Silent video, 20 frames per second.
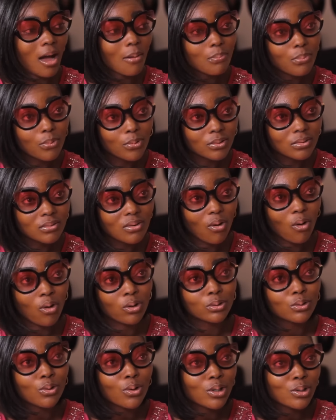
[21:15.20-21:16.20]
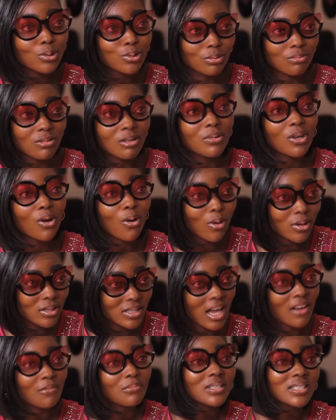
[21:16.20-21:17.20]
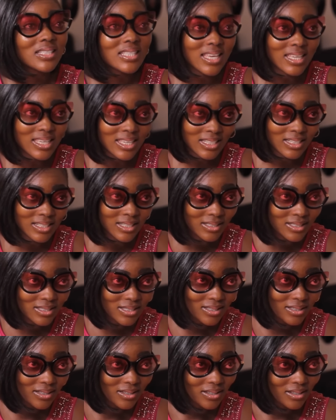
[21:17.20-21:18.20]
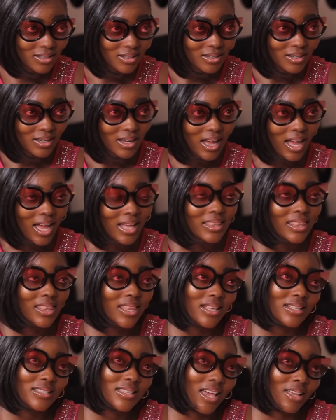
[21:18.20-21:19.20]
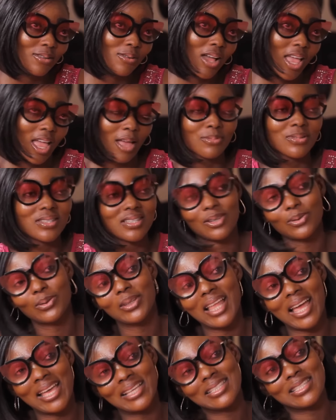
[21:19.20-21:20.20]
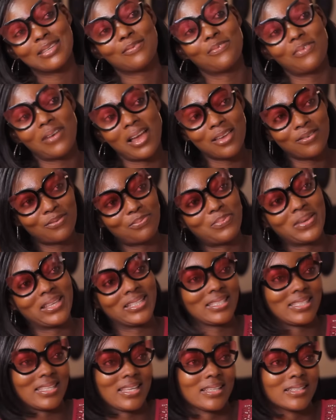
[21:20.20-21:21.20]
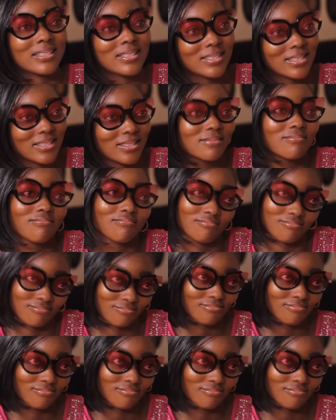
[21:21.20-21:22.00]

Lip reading: happened or known to me because I've been taking it, at least I know I am still 95%